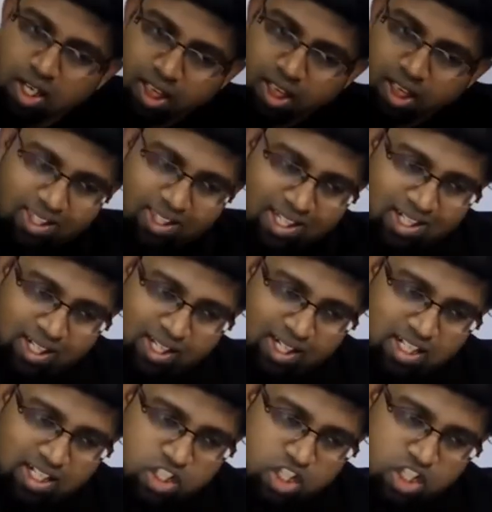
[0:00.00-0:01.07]
Right, the
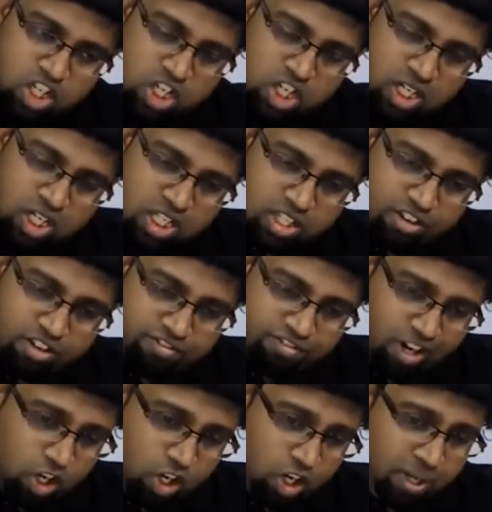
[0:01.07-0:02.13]
clinical sessions
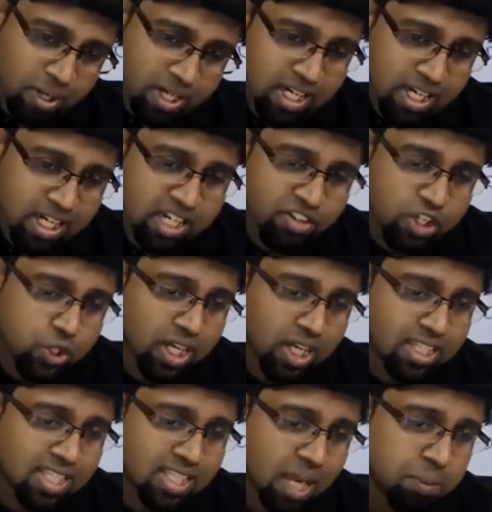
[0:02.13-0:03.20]
followed by individual
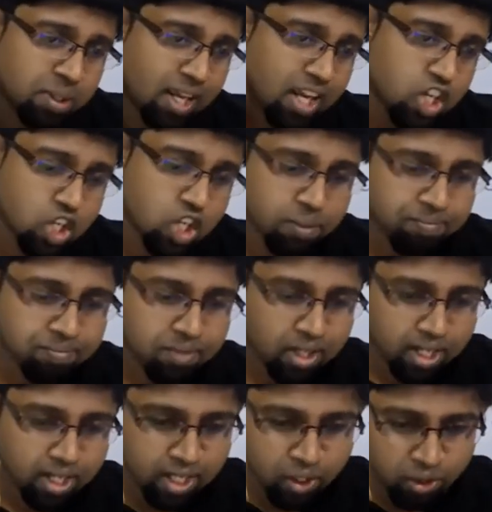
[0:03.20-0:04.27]
examination.
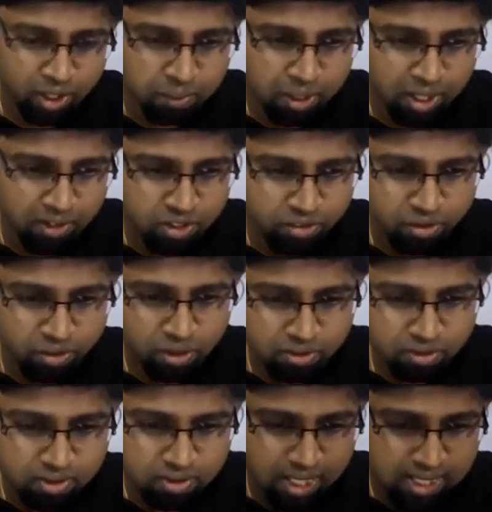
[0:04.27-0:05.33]
Right, I may have some
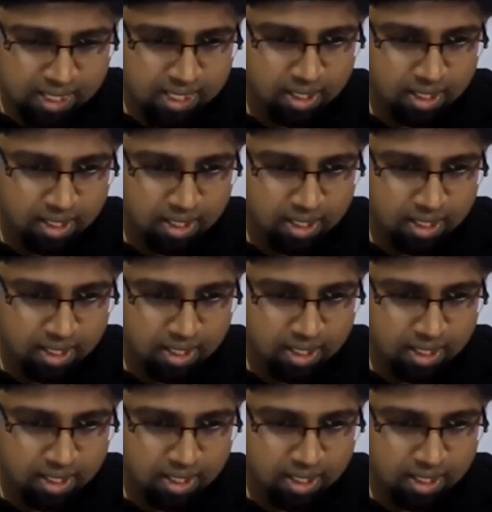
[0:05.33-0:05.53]
slides.